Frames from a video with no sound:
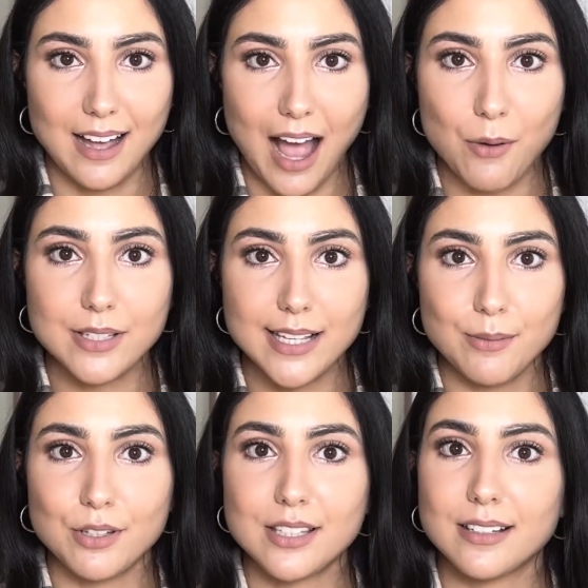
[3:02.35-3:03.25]
I was
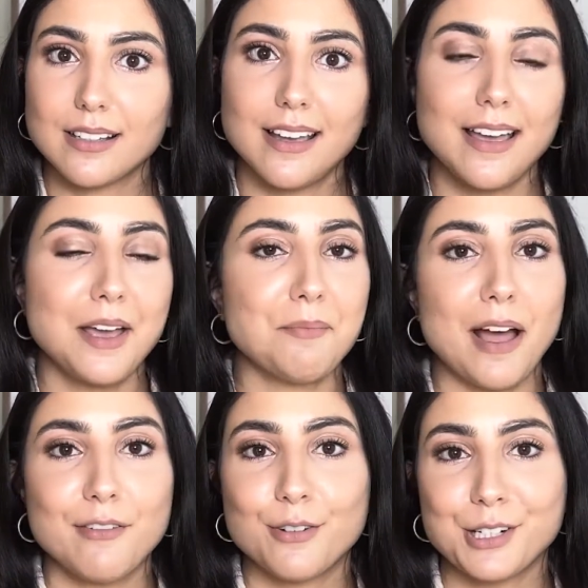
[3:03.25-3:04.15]
able to hit my
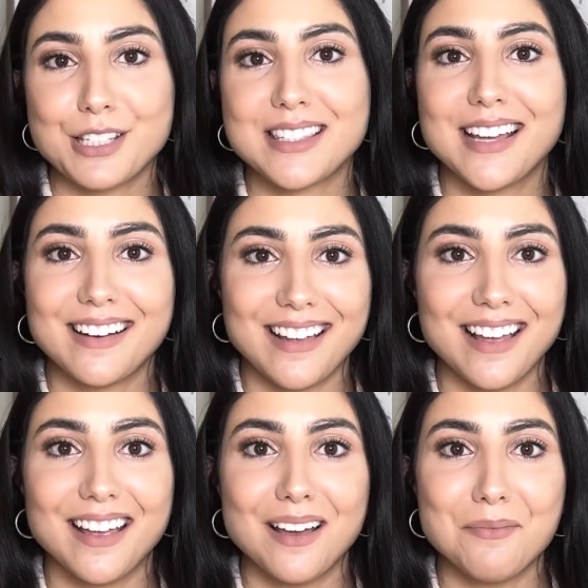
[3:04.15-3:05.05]
first 10K